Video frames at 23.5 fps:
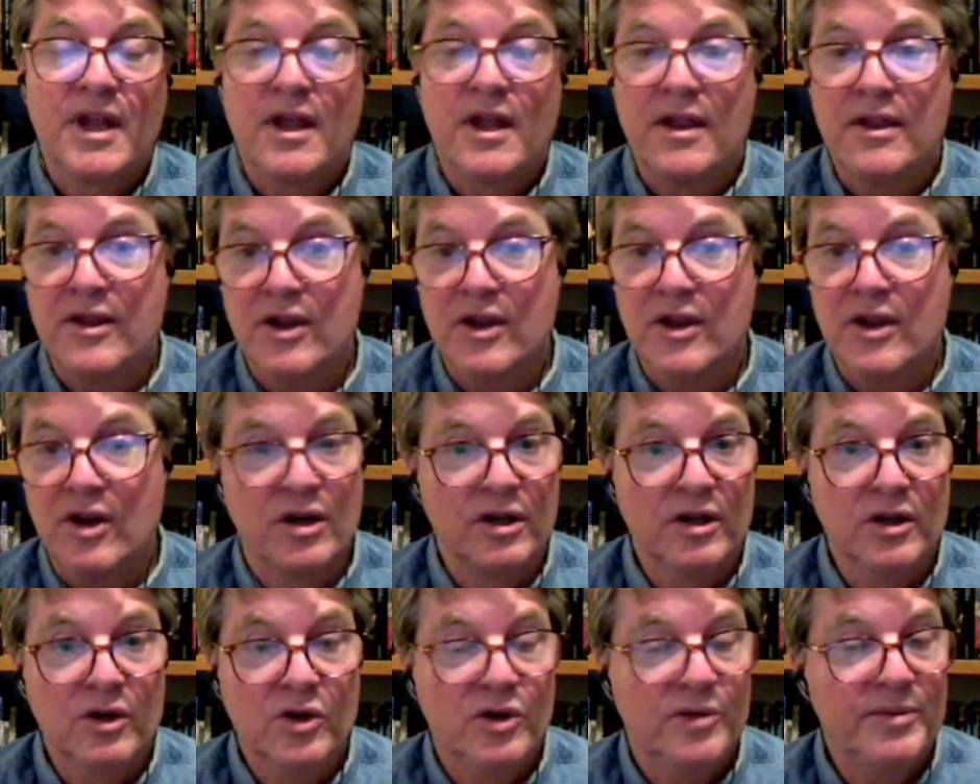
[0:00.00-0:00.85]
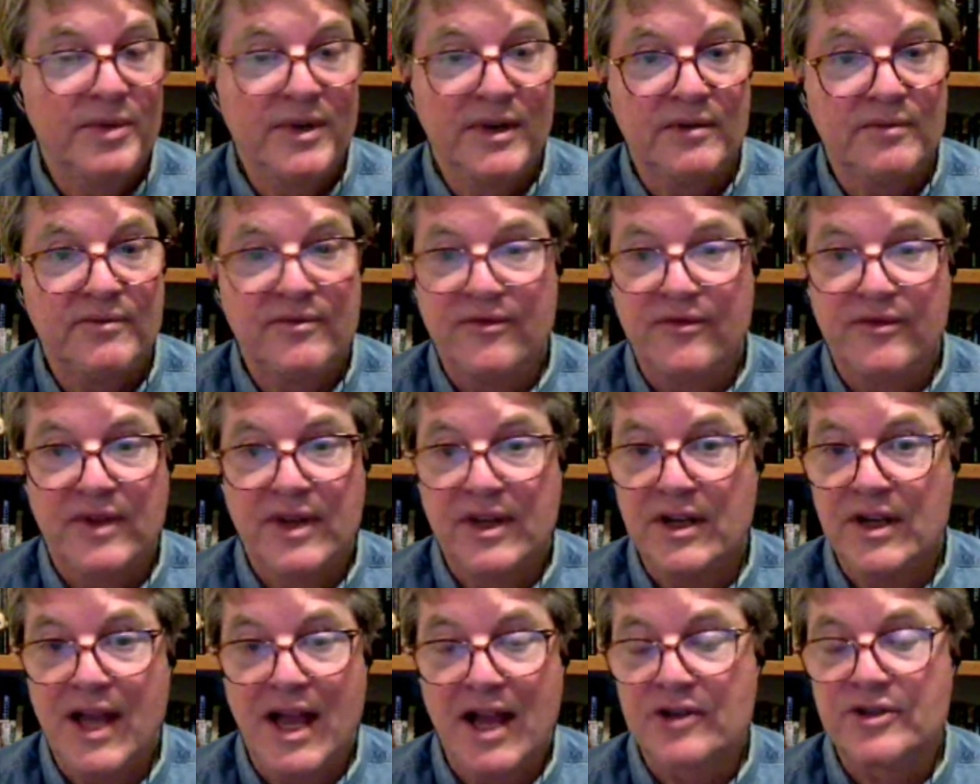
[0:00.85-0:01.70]
the Earl, in
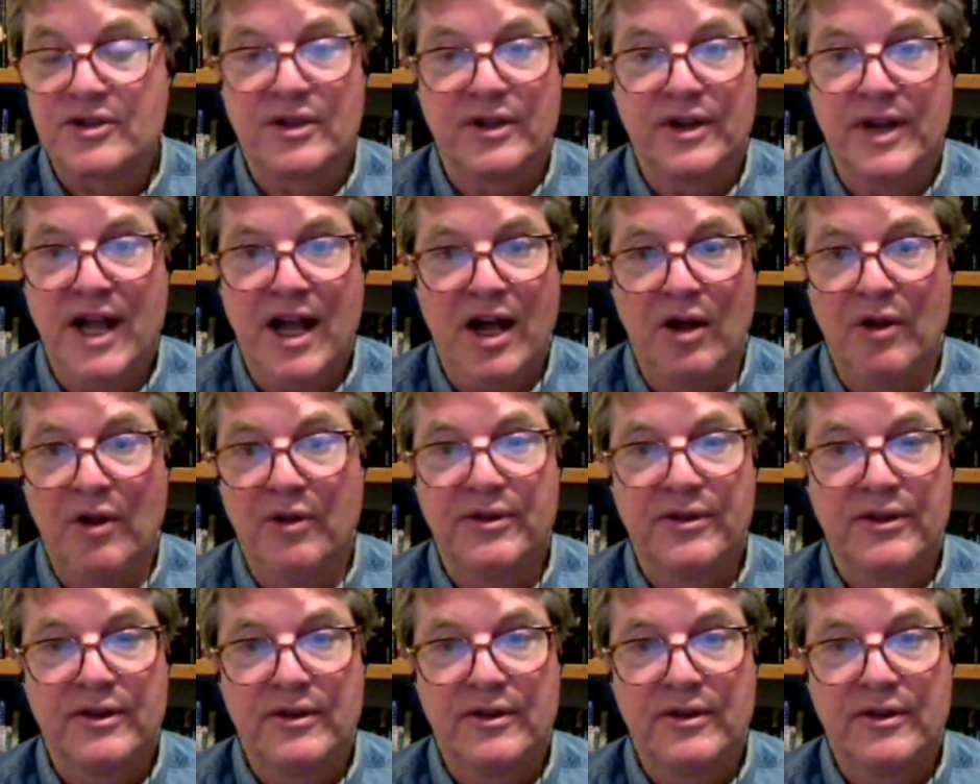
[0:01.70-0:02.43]
excellent health,